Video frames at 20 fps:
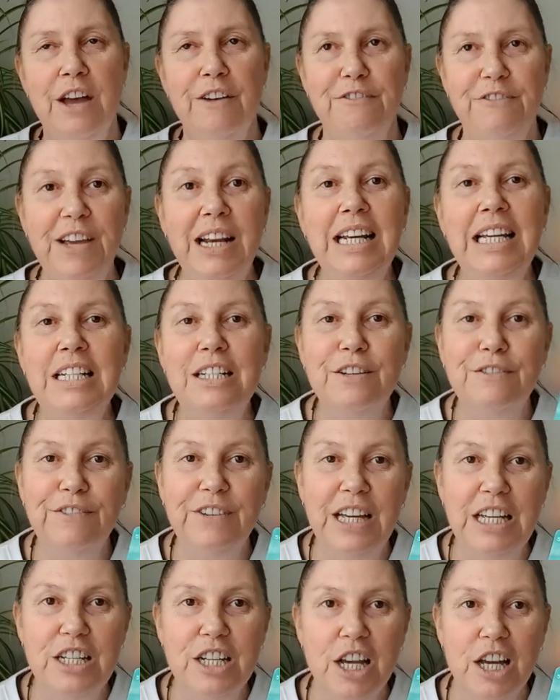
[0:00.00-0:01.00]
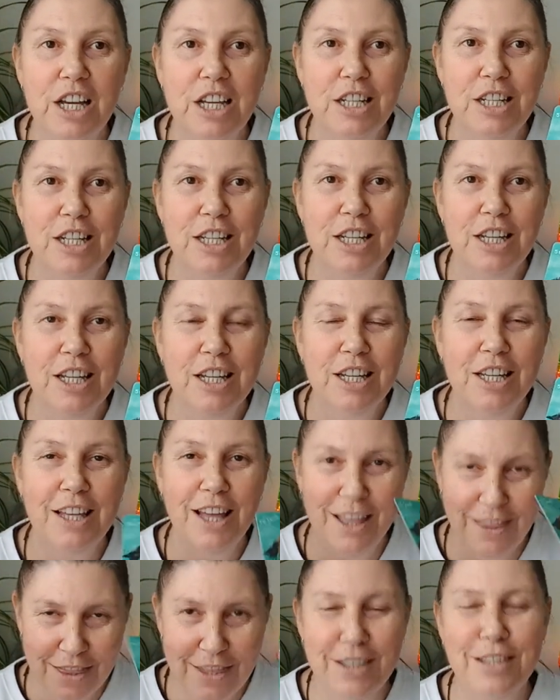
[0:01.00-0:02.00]
feeling defeated,
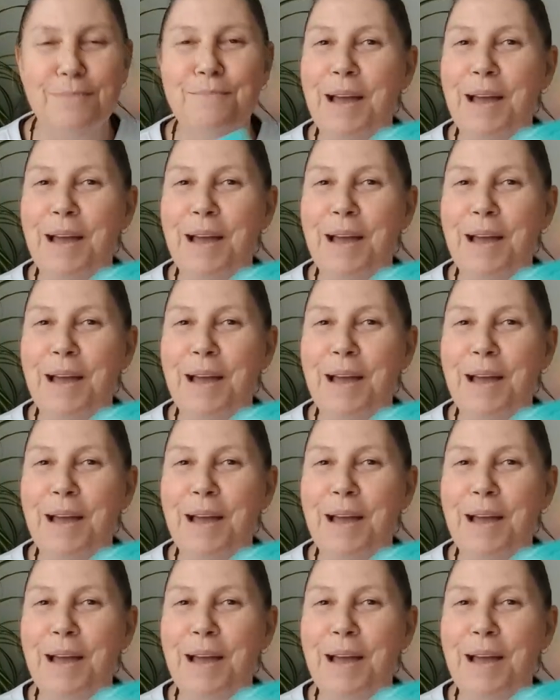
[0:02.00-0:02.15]
and this